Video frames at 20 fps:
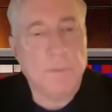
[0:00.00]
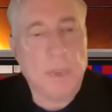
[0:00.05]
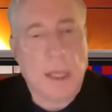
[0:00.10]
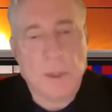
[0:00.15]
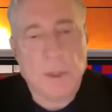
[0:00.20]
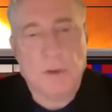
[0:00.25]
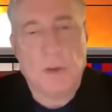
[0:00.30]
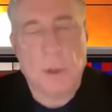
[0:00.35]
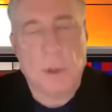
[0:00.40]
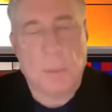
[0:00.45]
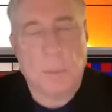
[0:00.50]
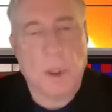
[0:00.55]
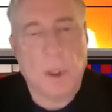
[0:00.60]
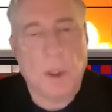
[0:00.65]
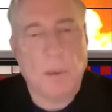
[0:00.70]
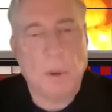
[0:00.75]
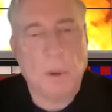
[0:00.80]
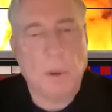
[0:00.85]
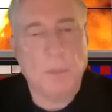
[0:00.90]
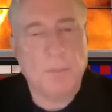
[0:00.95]
That's the
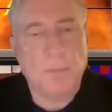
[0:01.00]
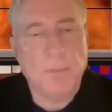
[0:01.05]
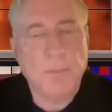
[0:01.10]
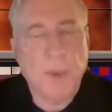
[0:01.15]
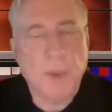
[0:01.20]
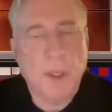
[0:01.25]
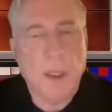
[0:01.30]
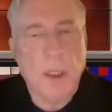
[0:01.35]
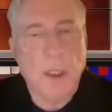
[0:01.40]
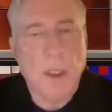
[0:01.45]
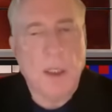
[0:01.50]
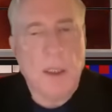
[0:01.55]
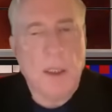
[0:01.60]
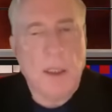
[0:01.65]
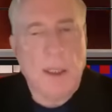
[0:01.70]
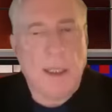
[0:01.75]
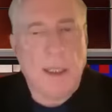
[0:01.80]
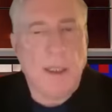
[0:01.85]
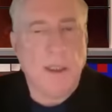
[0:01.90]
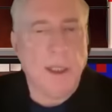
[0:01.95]
problem.
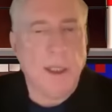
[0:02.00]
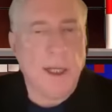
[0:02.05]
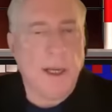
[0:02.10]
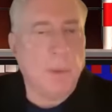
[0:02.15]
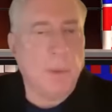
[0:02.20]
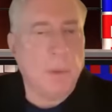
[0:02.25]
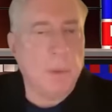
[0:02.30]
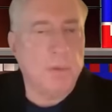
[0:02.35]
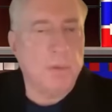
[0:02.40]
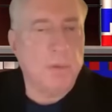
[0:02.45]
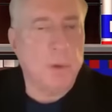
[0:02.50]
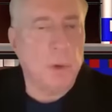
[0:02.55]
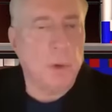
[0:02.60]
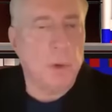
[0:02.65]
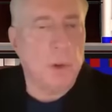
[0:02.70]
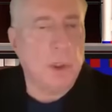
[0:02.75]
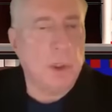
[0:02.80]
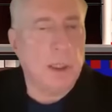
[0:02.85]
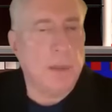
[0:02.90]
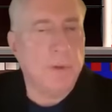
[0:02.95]
And never
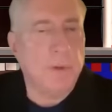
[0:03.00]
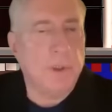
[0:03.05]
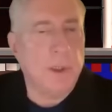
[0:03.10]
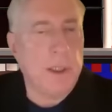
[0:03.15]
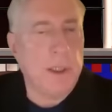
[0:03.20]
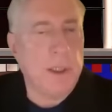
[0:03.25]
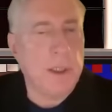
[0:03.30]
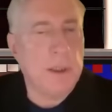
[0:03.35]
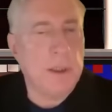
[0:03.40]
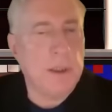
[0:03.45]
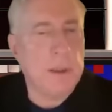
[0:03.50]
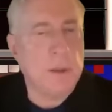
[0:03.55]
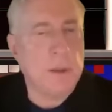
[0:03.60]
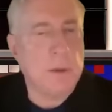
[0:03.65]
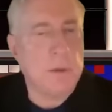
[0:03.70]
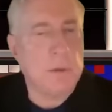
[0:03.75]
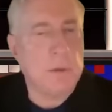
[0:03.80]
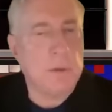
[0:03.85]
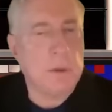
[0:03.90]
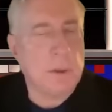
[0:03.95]
before have the
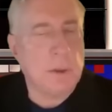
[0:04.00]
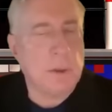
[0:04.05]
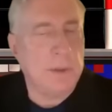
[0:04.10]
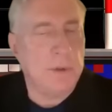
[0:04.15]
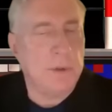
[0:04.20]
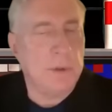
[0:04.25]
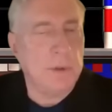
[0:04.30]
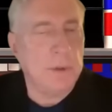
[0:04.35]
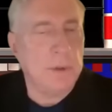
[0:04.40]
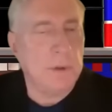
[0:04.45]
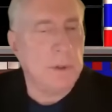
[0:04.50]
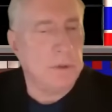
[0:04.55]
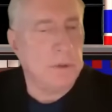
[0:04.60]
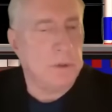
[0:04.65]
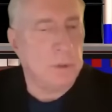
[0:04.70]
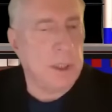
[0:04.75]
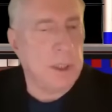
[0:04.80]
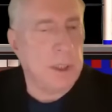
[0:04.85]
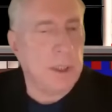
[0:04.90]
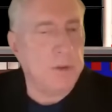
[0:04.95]

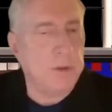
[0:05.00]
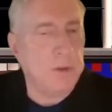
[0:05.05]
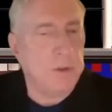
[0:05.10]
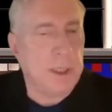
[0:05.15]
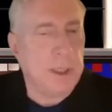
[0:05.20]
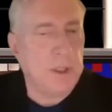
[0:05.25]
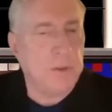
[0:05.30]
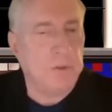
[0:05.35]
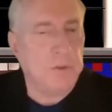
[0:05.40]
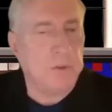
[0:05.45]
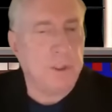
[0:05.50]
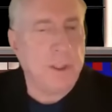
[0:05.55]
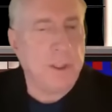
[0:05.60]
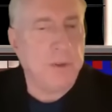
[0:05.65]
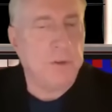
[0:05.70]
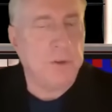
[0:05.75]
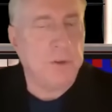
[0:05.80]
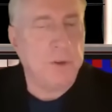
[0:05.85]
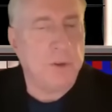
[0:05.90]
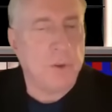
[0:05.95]
Israelis had to
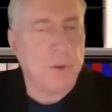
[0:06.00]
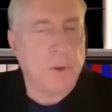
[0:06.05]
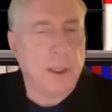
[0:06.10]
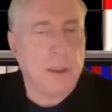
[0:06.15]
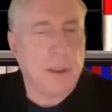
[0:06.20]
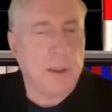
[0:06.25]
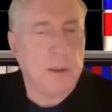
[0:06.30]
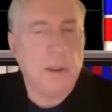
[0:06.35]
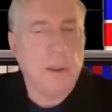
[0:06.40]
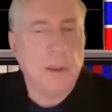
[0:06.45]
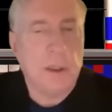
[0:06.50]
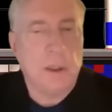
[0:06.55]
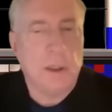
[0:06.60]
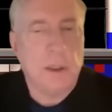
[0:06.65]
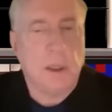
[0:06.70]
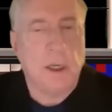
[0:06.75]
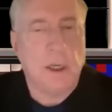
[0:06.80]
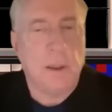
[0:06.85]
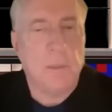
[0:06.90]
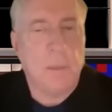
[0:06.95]
face in direct
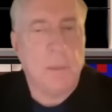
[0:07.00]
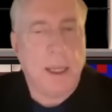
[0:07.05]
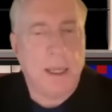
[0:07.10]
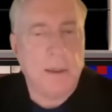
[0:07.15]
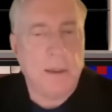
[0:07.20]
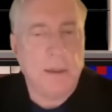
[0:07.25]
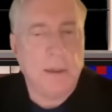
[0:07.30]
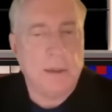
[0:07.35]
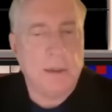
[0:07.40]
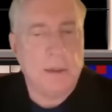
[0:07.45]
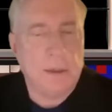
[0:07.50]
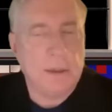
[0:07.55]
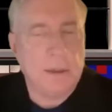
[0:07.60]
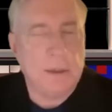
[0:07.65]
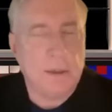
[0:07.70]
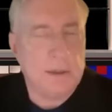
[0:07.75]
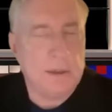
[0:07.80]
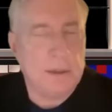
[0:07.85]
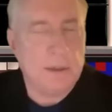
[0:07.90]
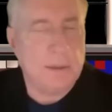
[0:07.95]
combat
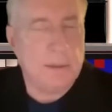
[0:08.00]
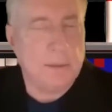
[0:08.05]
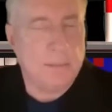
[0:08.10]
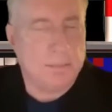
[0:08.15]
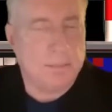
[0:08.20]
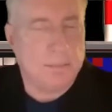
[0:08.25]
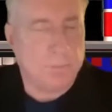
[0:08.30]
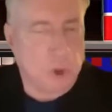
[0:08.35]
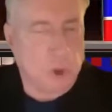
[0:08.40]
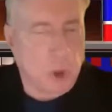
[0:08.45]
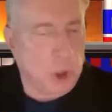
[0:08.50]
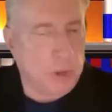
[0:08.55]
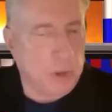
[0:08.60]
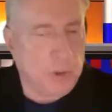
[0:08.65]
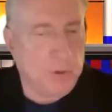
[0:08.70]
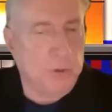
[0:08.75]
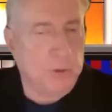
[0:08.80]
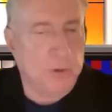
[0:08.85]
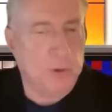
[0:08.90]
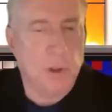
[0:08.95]

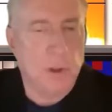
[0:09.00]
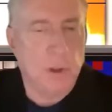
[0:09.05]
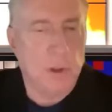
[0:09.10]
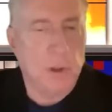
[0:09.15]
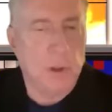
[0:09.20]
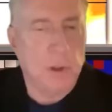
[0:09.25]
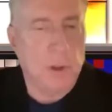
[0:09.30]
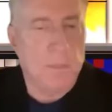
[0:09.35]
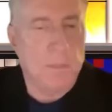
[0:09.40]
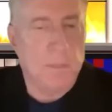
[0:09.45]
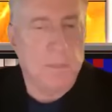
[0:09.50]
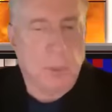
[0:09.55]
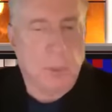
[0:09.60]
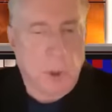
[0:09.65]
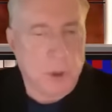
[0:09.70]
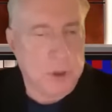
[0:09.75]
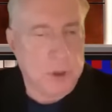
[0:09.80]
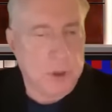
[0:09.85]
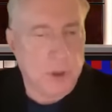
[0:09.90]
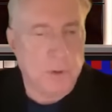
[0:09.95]
Turks,
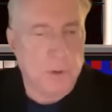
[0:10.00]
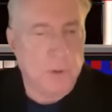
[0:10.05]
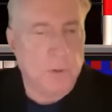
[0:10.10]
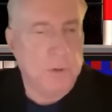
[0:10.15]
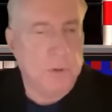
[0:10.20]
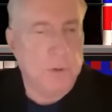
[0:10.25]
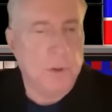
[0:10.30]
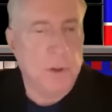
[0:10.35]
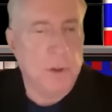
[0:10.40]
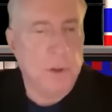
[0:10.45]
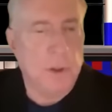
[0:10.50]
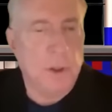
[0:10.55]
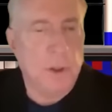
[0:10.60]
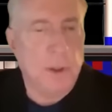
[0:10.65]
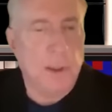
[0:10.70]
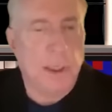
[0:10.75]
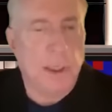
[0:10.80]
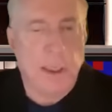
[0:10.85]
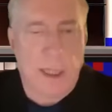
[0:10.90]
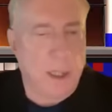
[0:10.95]
Persians,
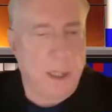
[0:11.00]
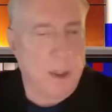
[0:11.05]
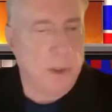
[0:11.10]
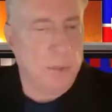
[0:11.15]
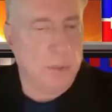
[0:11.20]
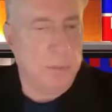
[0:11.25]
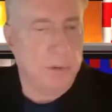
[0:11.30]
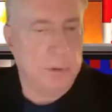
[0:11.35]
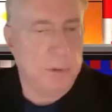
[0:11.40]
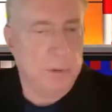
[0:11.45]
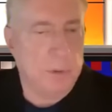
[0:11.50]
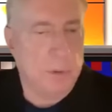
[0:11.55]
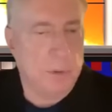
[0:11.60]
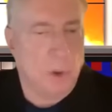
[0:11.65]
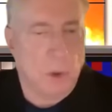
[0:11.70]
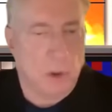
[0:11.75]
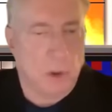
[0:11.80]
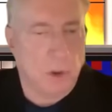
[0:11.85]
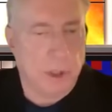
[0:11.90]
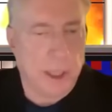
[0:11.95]
and Arabs
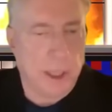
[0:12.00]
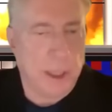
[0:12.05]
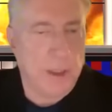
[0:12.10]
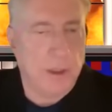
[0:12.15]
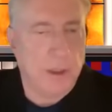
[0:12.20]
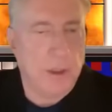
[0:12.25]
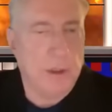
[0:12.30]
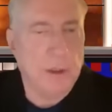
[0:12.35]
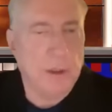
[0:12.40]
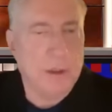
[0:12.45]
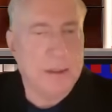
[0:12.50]
all together.